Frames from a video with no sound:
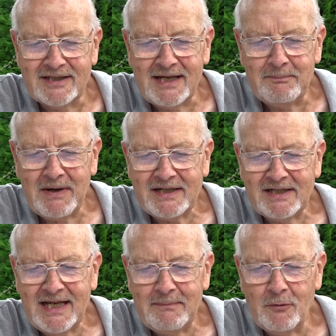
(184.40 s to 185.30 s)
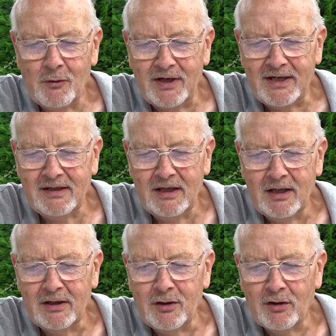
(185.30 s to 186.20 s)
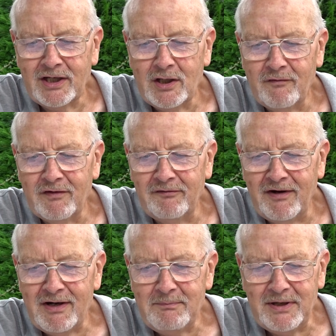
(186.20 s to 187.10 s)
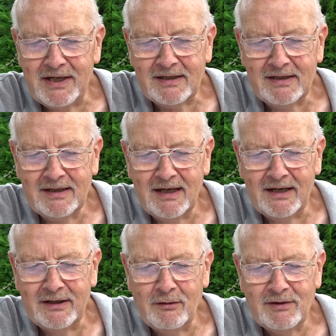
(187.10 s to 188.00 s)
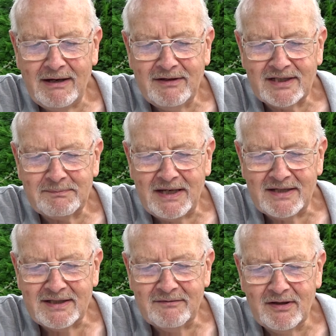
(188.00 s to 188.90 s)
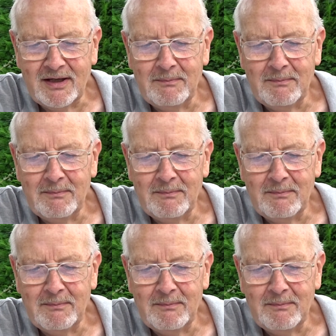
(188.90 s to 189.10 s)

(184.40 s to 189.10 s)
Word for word: stepped back to get more in, knocking over a very big and no doubt expensive